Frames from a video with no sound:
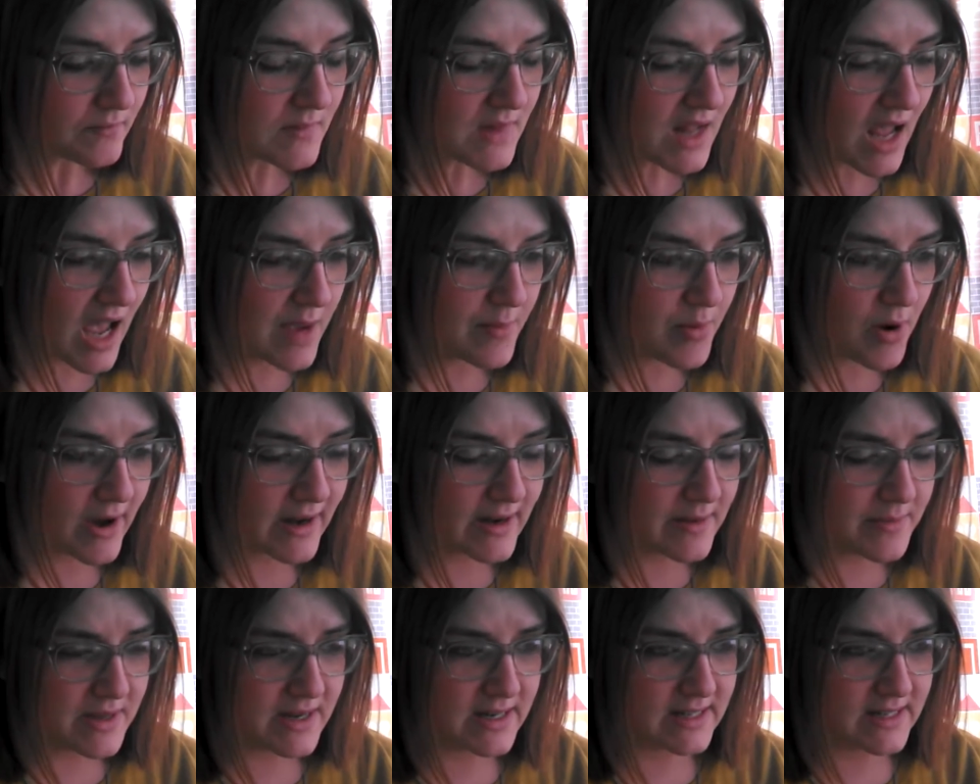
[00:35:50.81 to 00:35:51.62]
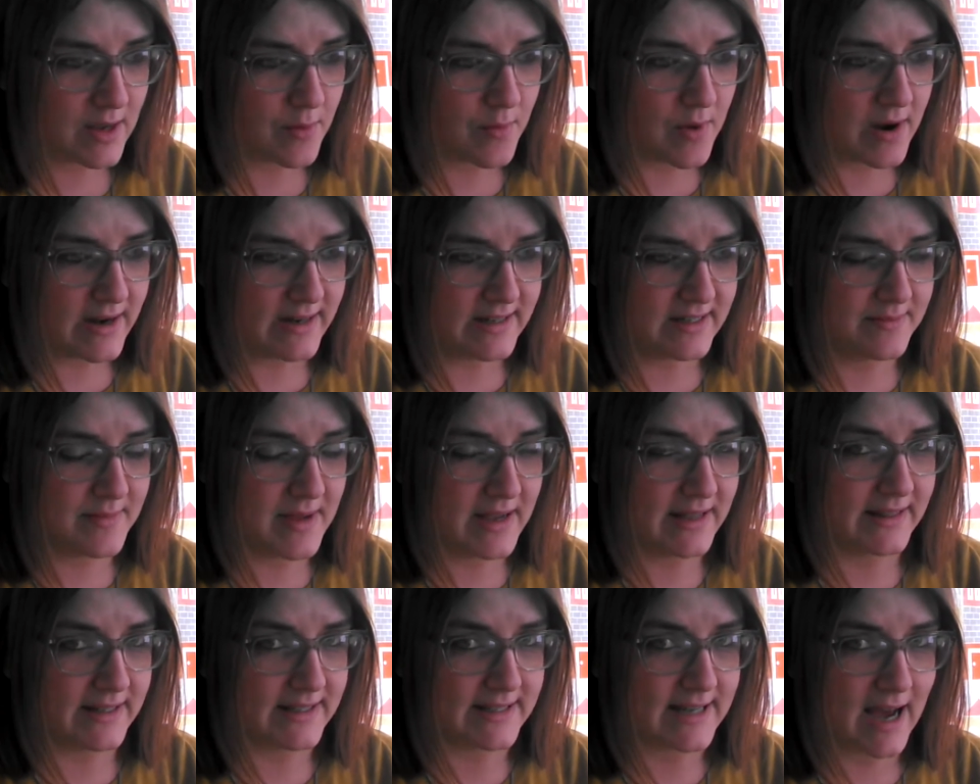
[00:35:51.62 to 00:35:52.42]
I bought it because I wanted to
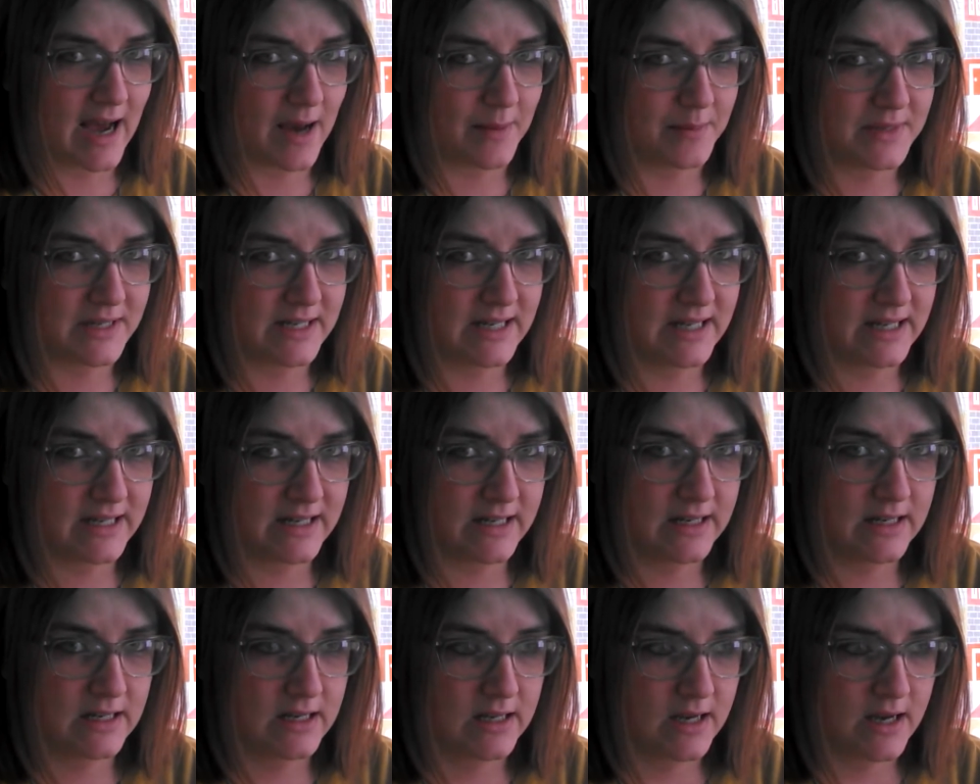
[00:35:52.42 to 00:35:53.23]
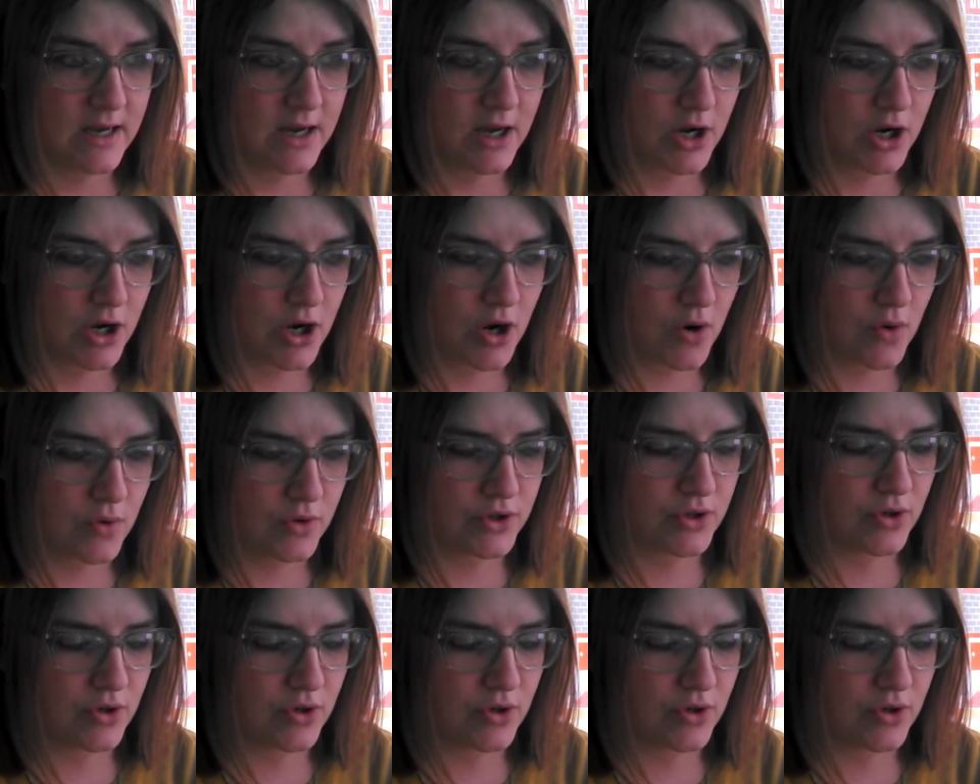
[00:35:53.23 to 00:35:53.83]
make the Tomton coat.